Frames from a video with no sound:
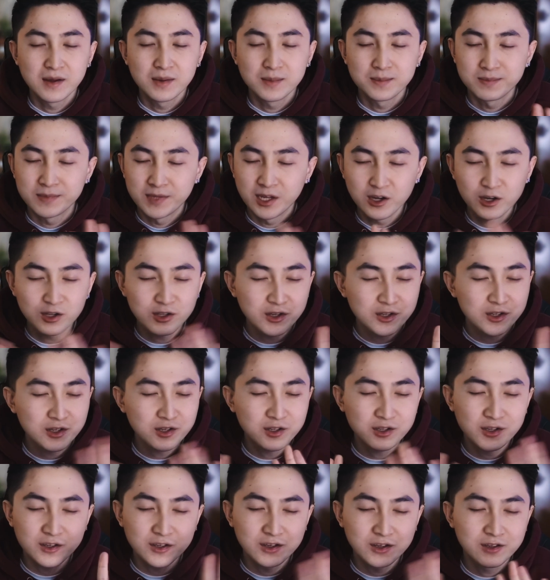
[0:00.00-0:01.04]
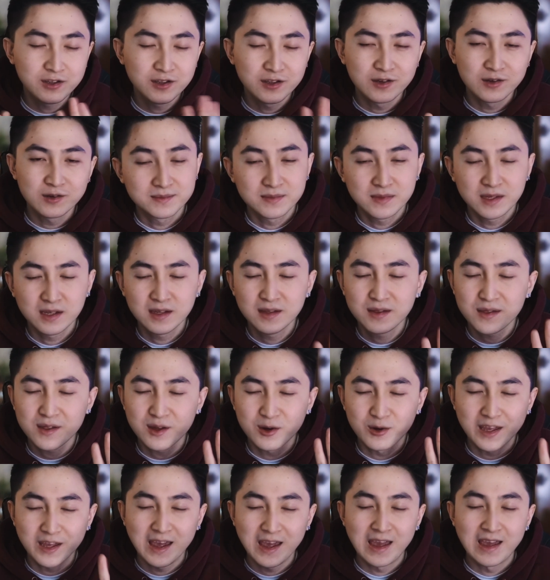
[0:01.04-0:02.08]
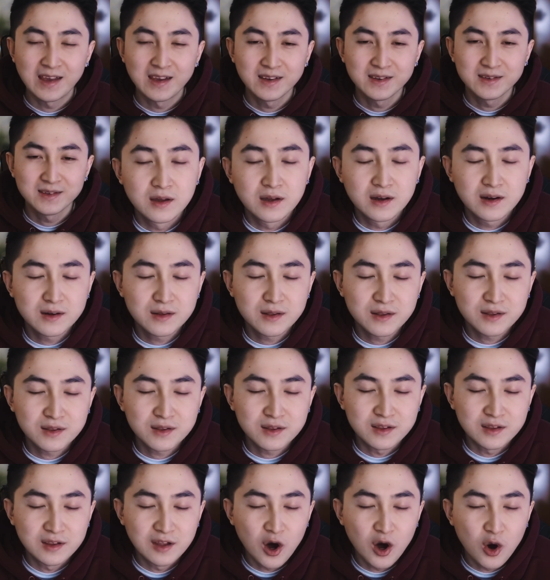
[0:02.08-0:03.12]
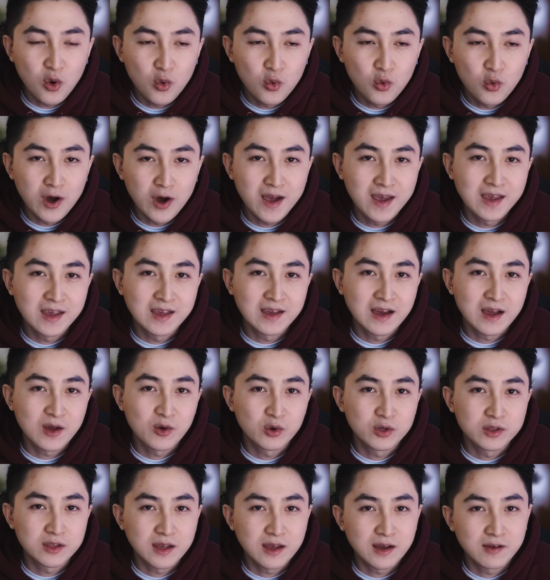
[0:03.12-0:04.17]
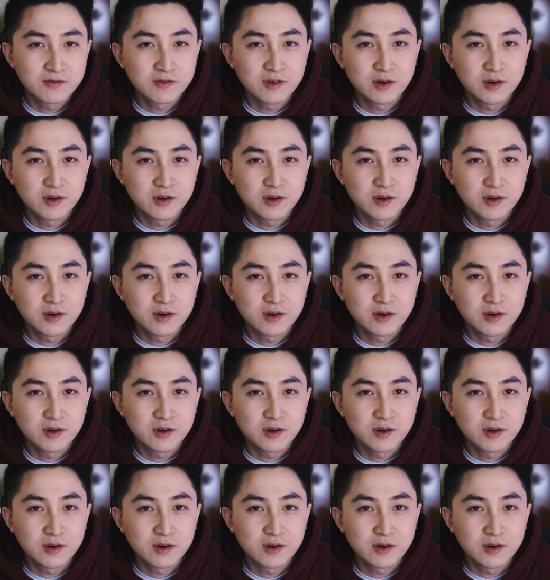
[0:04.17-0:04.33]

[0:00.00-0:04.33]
No, it's okay. There's no way I would ever